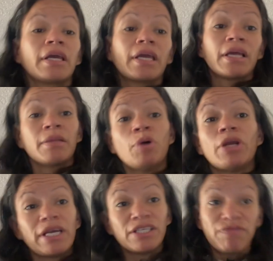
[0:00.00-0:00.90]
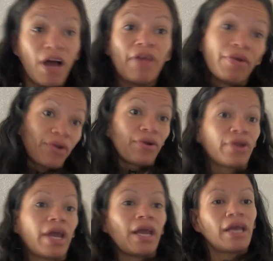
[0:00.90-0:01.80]
King Lamoni's father.
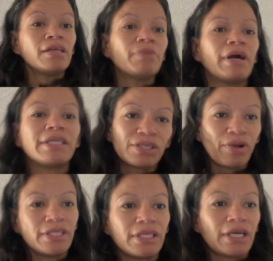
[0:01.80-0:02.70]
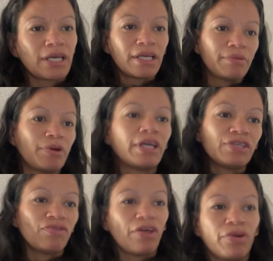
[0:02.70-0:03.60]
Okay, it's crazy that King
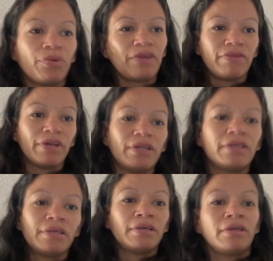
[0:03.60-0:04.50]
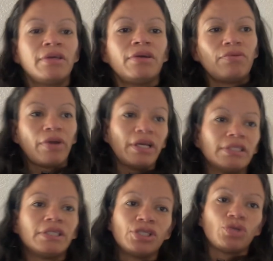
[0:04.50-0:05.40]
Lamoni's father would even
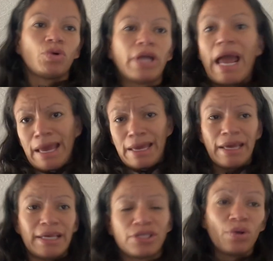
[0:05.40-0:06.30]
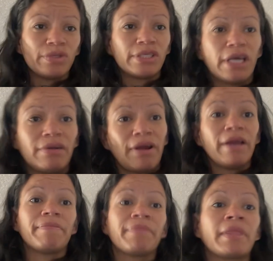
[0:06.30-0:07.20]
raise the sword at his own son,
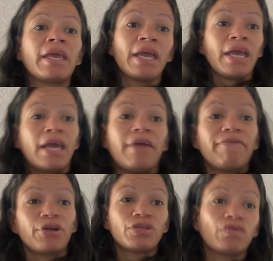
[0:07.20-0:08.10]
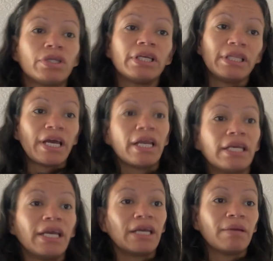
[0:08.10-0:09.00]
right? In verse 14, the head
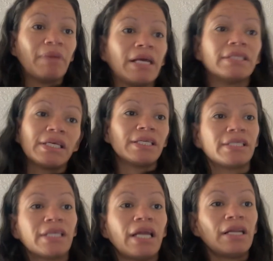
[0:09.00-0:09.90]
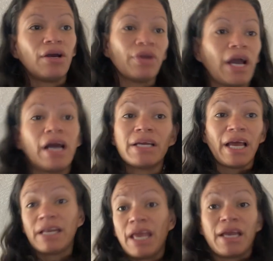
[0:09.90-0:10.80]
king commands his son, oh yeah,
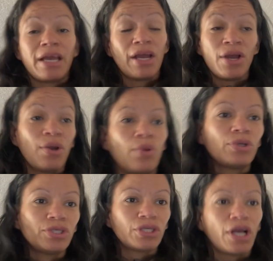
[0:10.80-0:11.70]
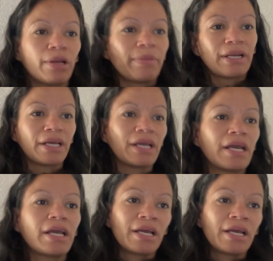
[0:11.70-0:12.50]
head king, we're just calling him head king,